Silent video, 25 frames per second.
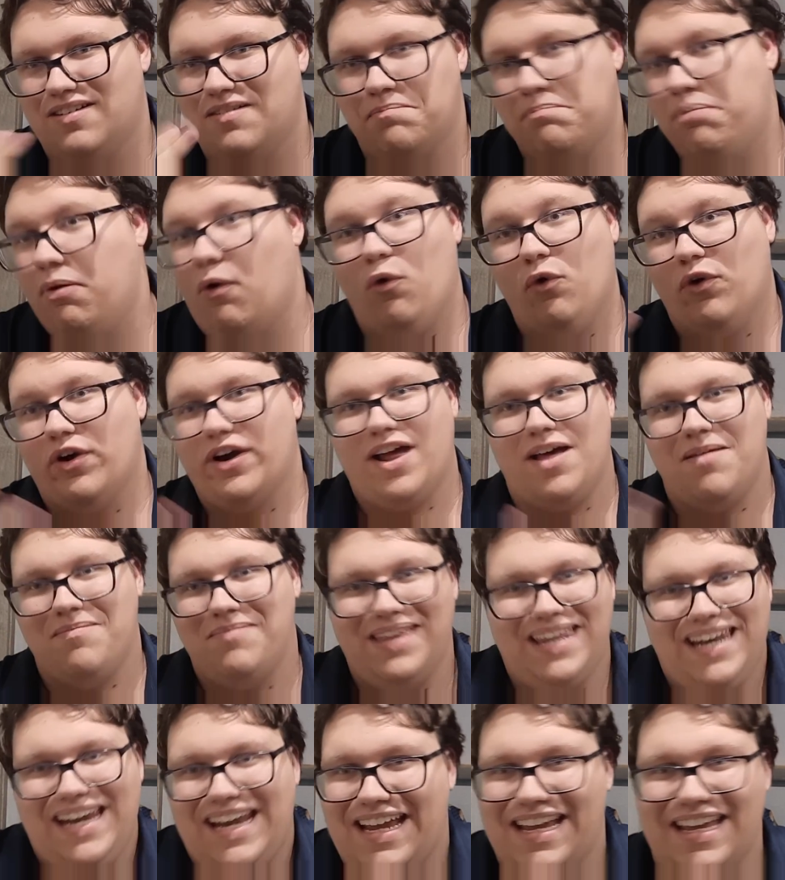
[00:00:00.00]
poor dumb
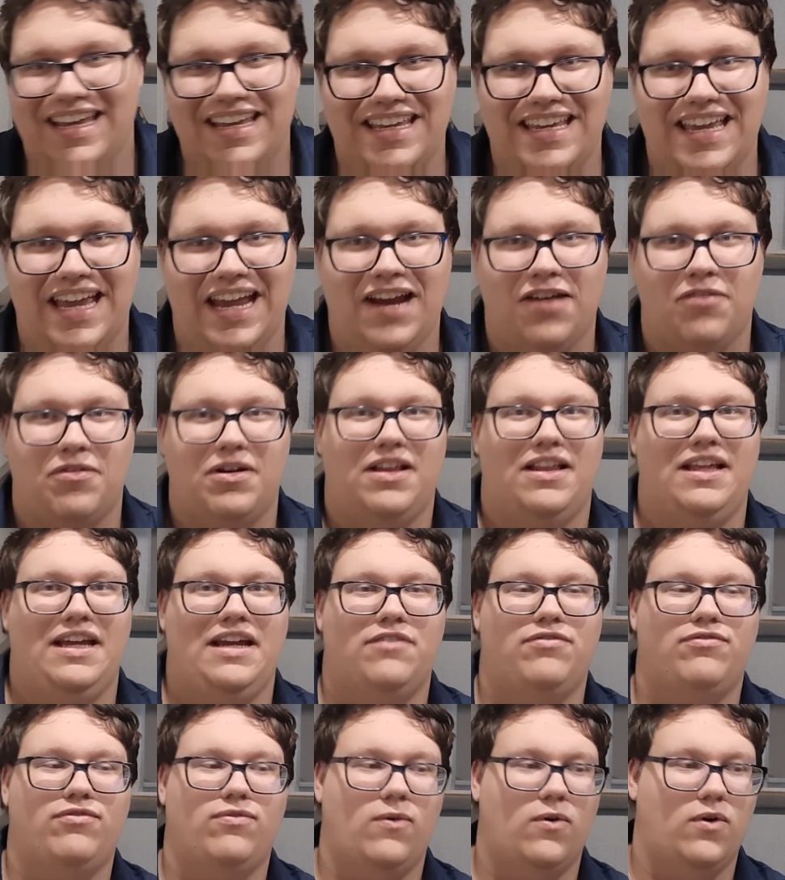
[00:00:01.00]
idiot can't really
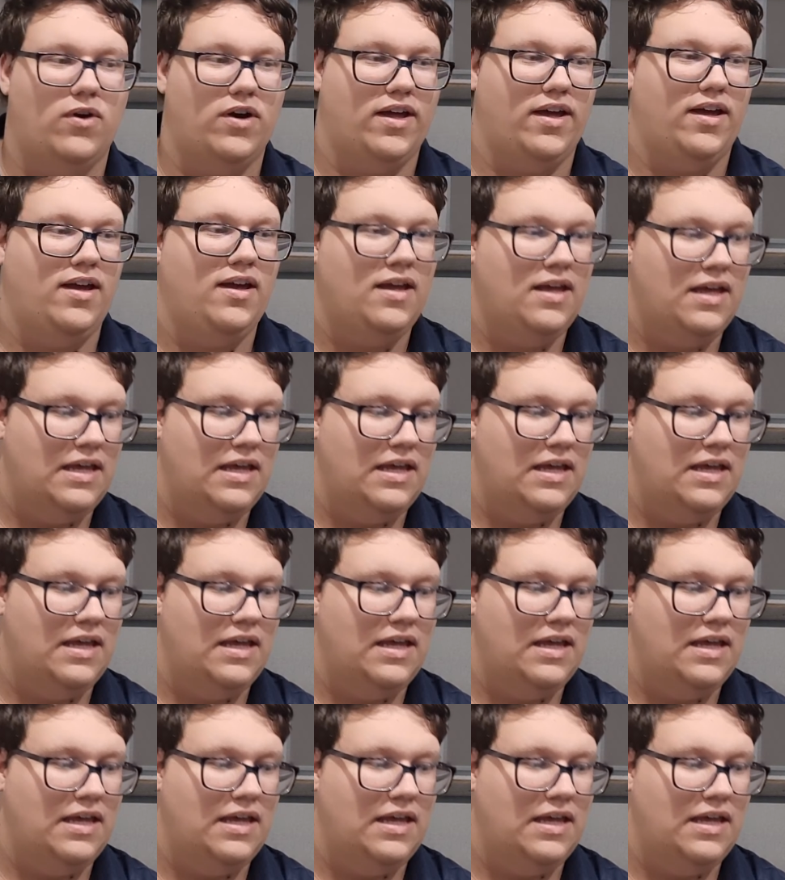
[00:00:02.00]
afford a,